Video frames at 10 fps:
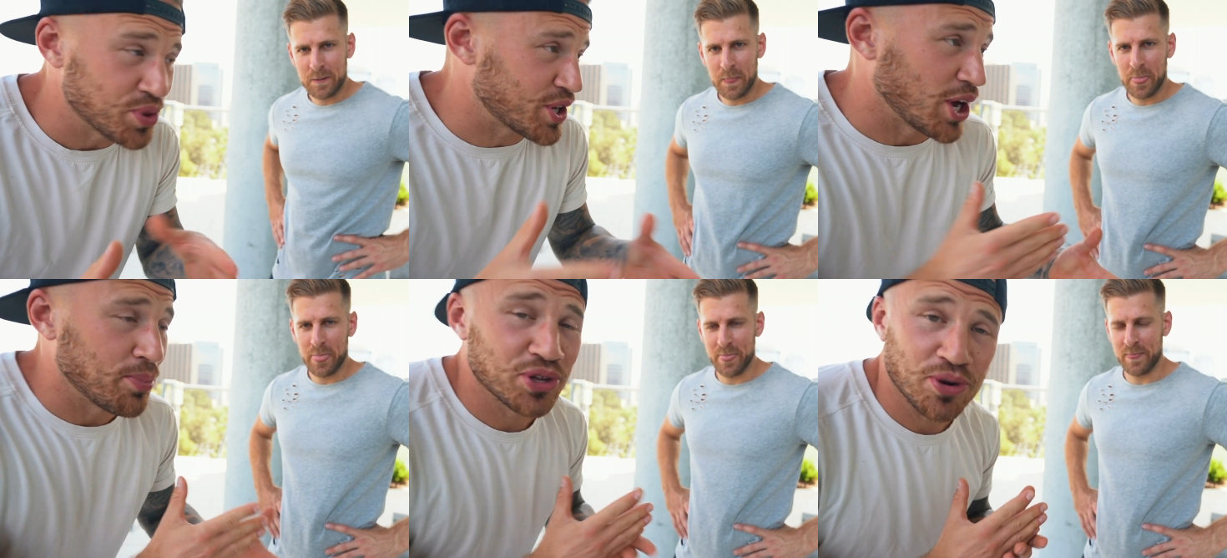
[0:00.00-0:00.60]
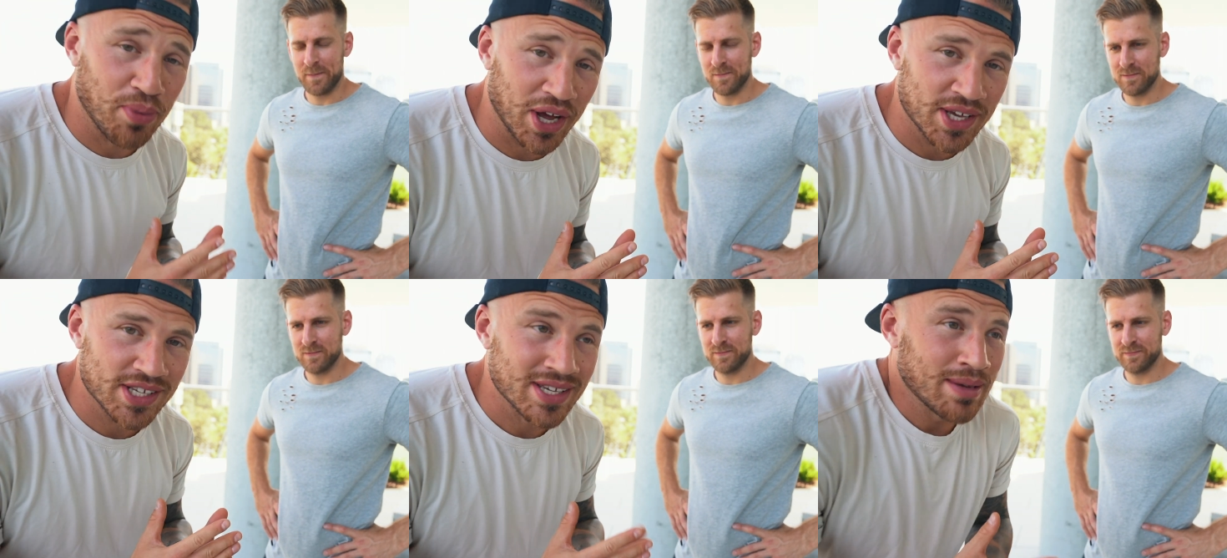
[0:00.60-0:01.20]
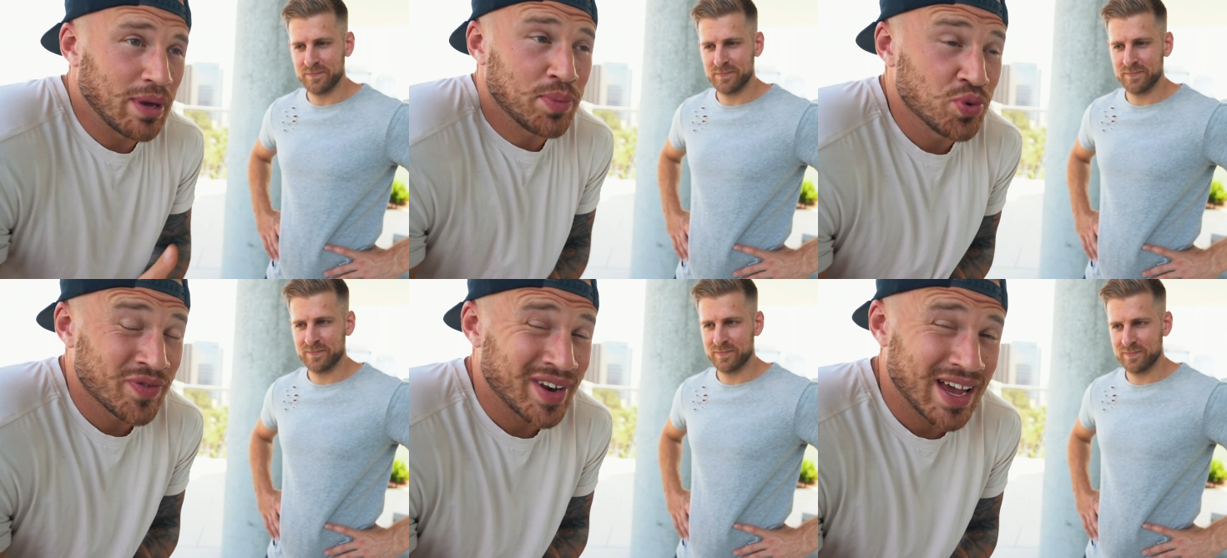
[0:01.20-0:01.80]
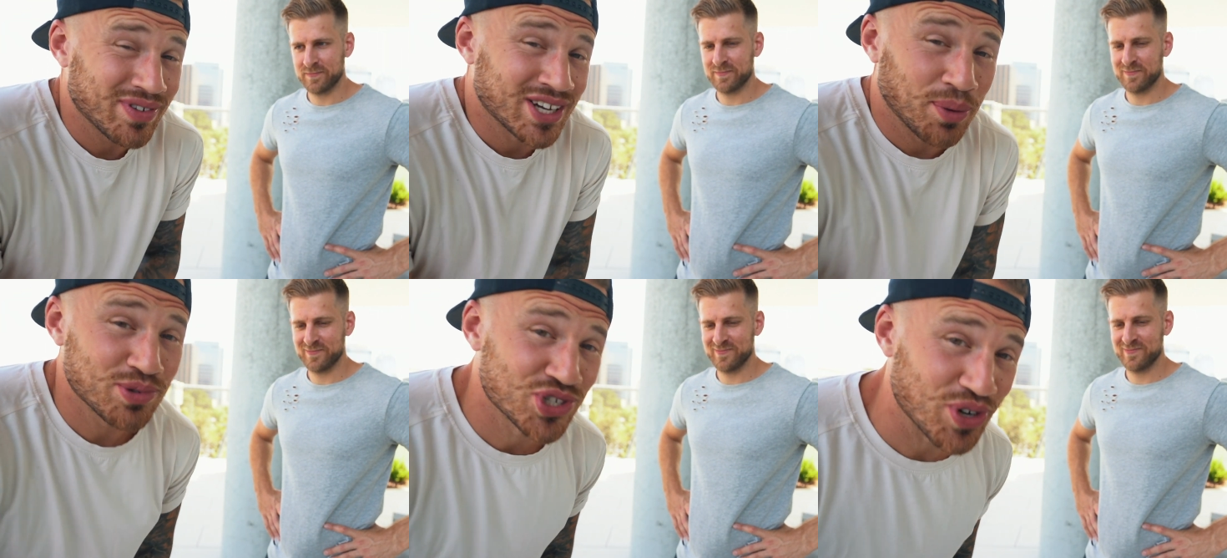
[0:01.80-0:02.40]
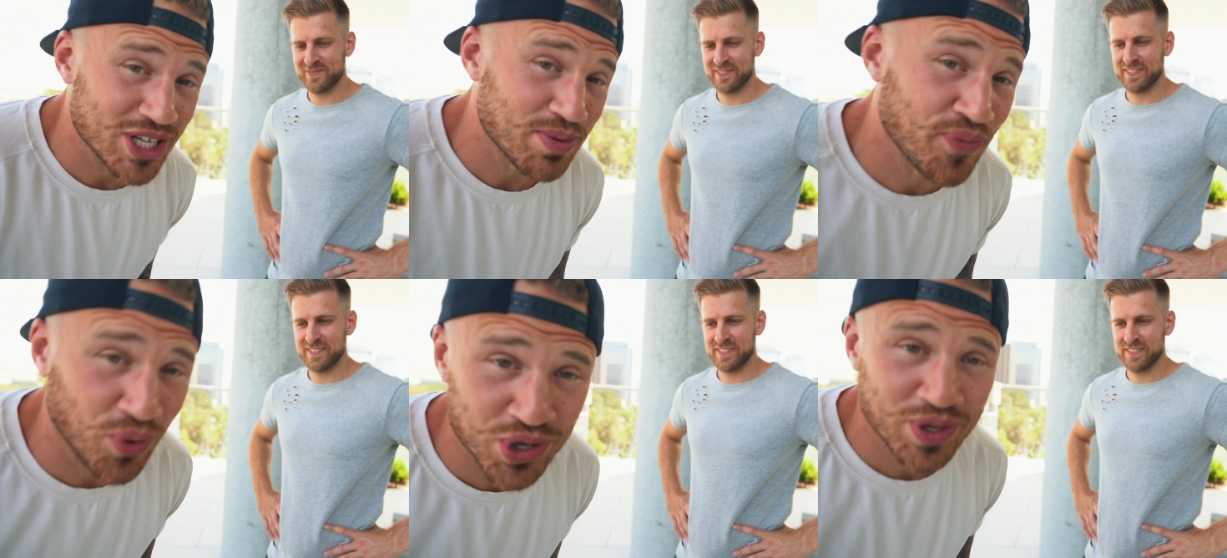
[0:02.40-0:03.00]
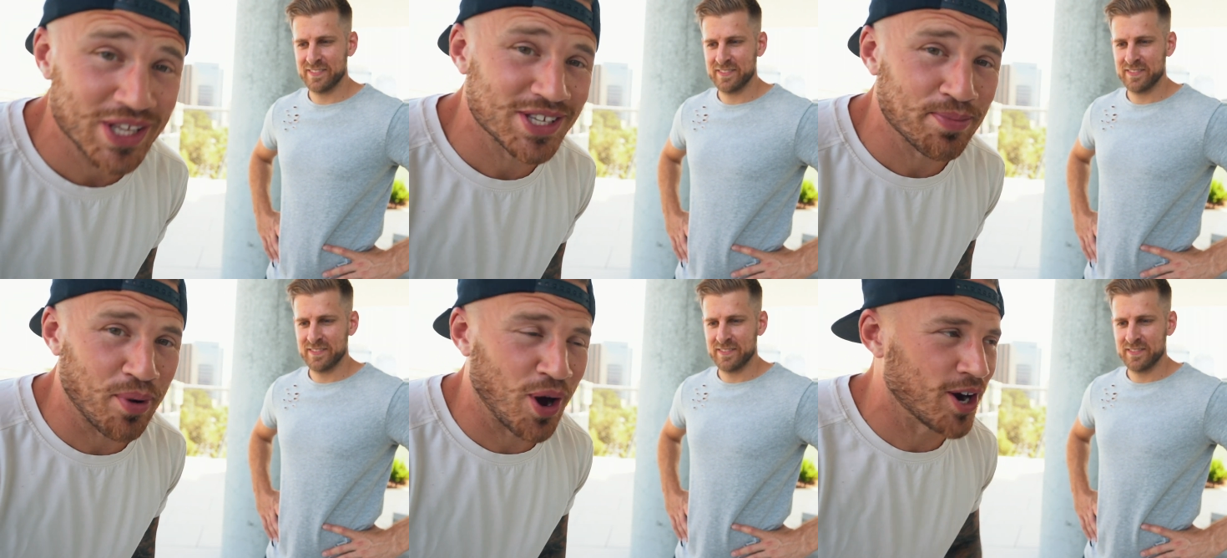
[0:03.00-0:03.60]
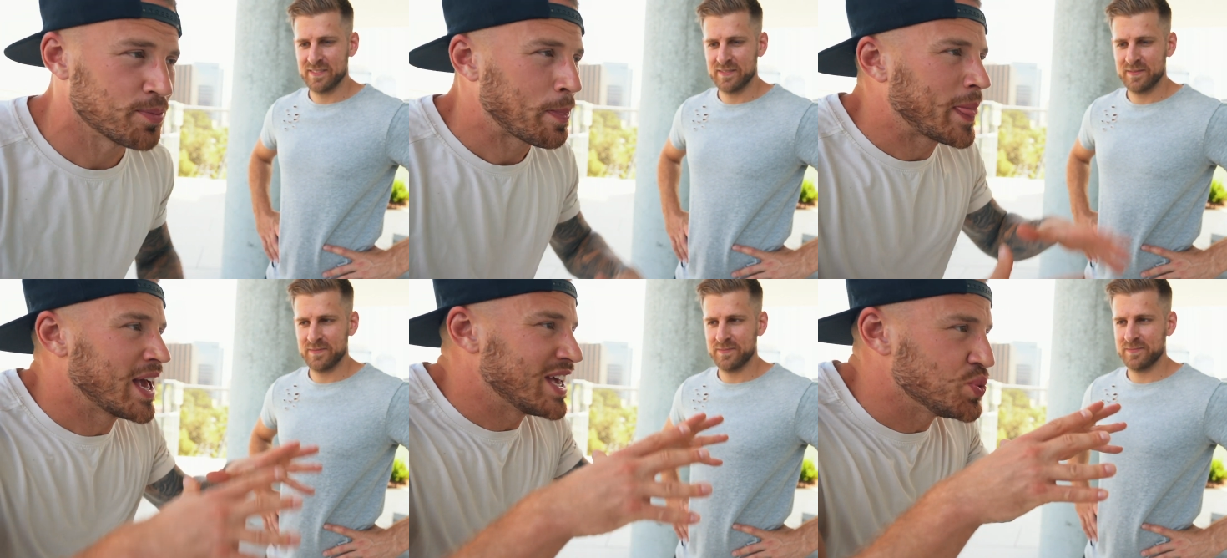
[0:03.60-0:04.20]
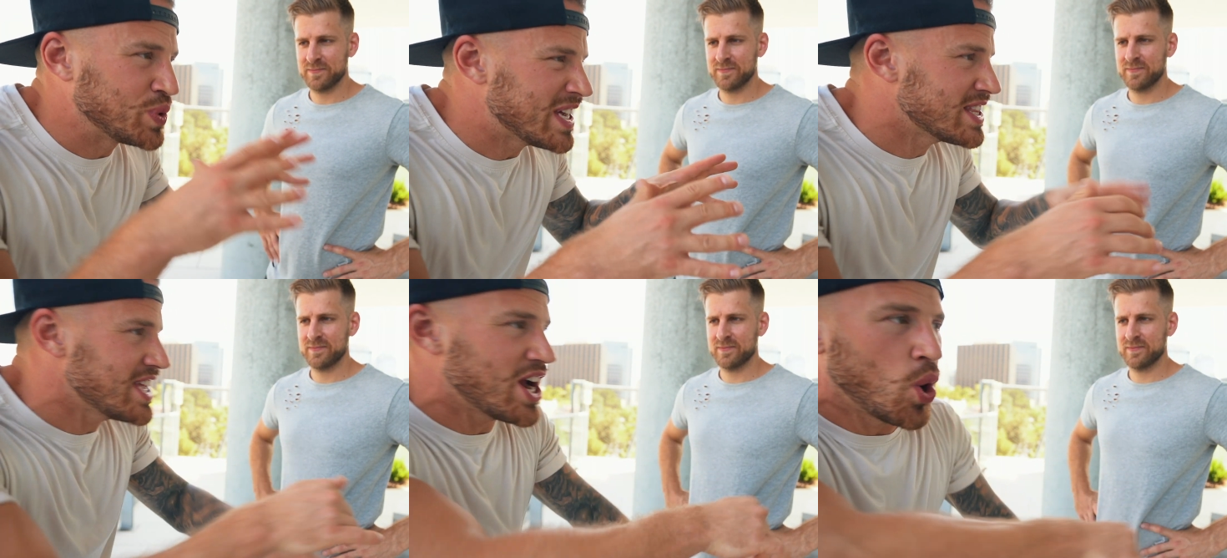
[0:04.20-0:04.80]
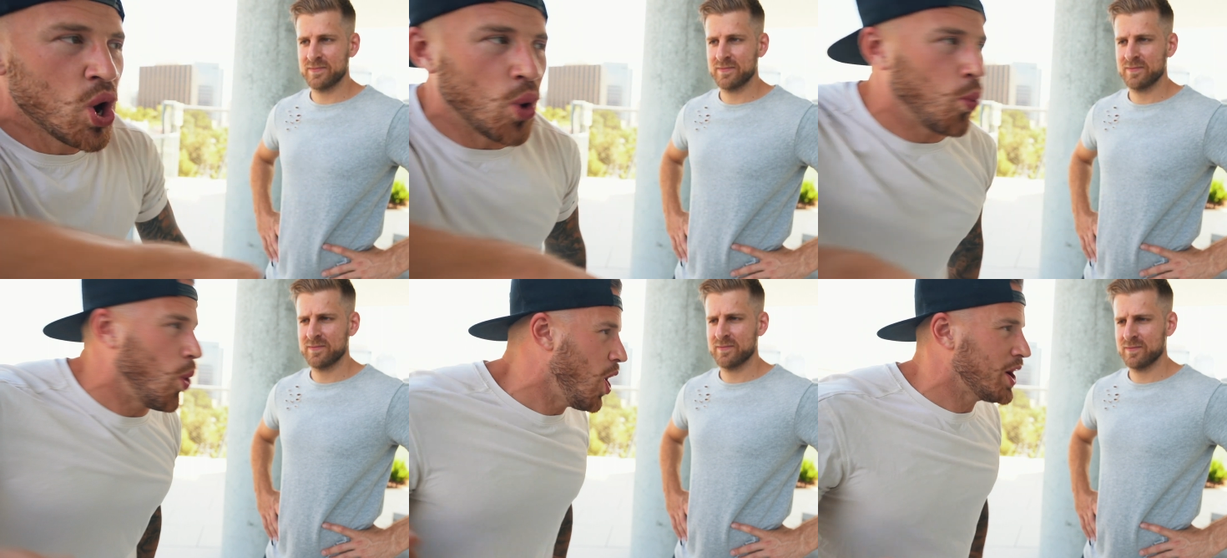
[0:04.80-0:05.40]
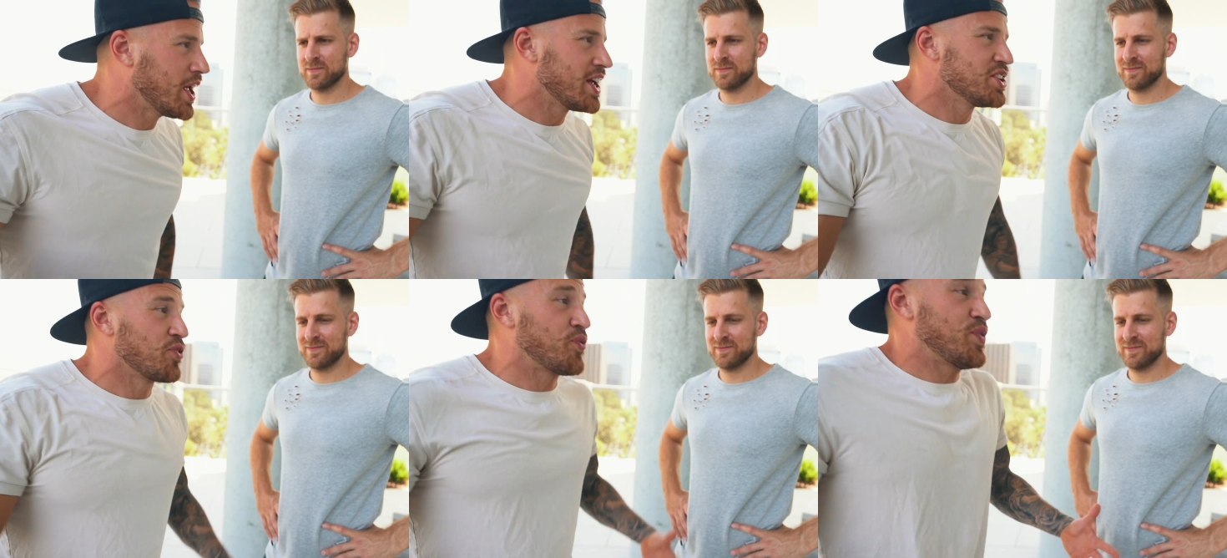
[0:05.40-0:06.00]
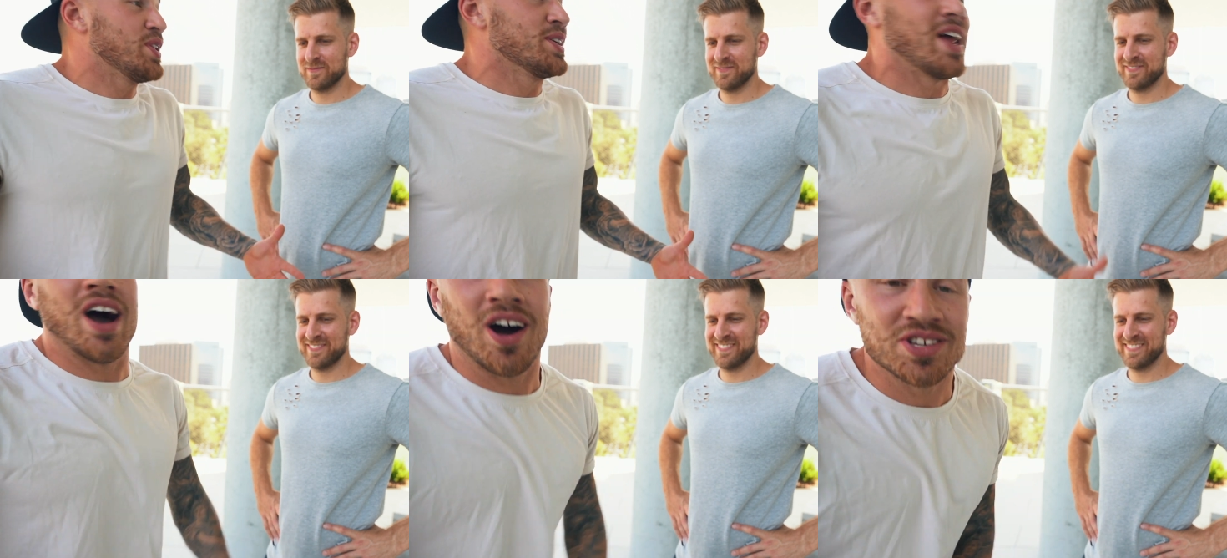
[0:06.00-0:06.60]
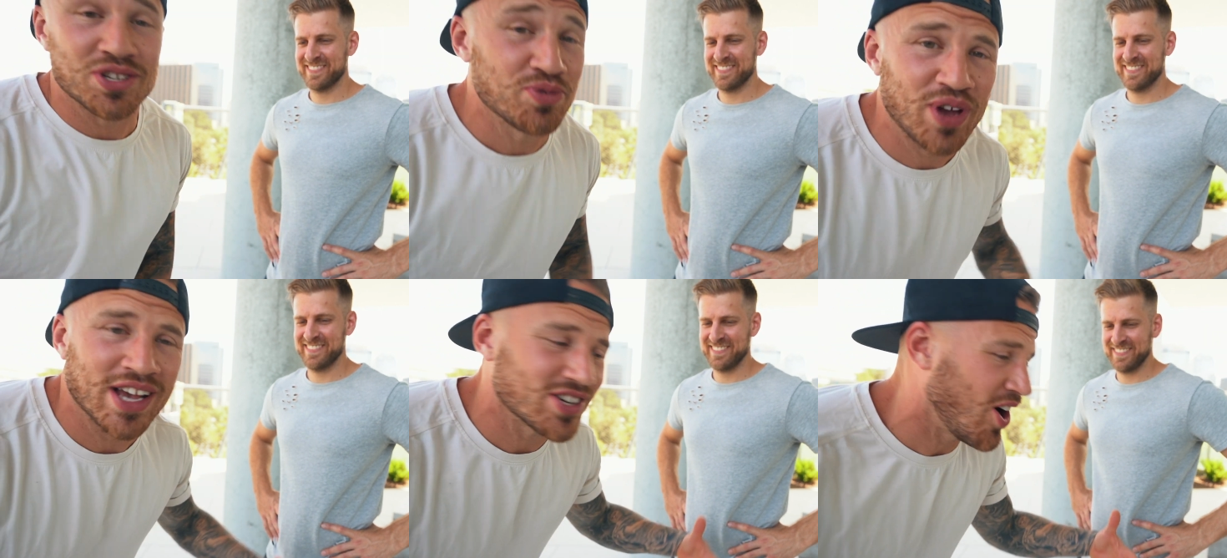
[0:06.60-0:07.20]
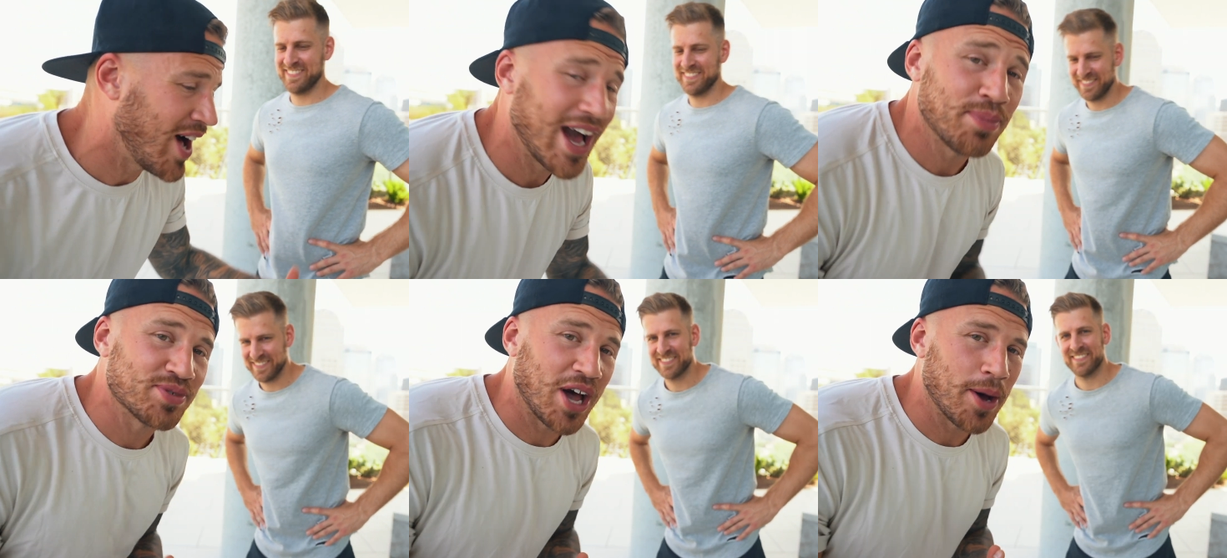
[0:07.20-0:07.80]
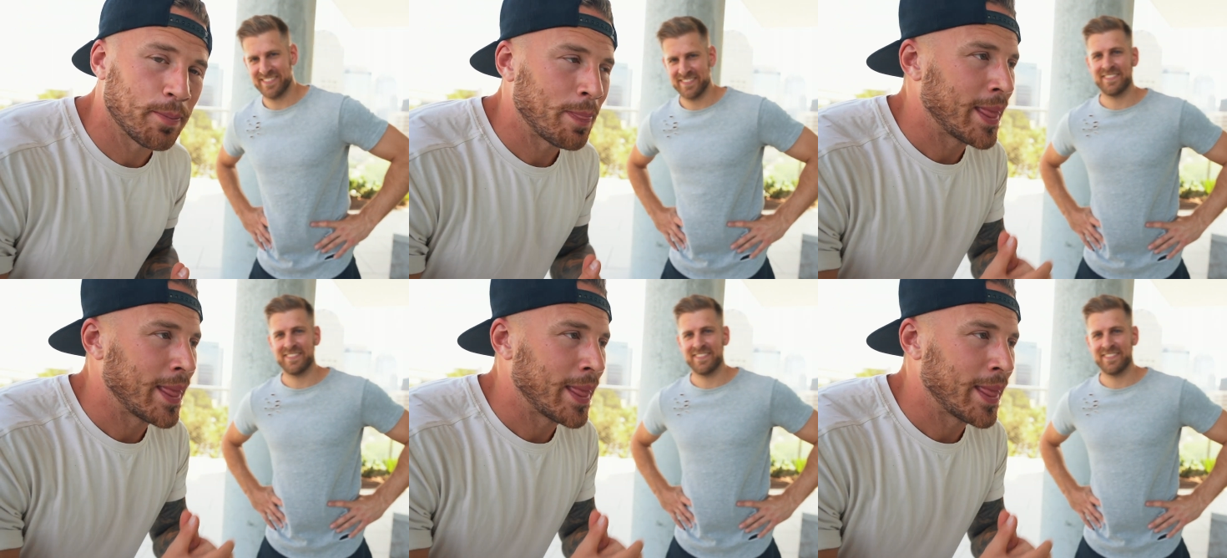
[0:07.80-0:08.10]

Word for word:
Speaker 1: with a couple of your buddies. Maybe you even have a couple drinks before you get to the bar. You get there, walk in, you're feeling awesome. You guys are all hyped up.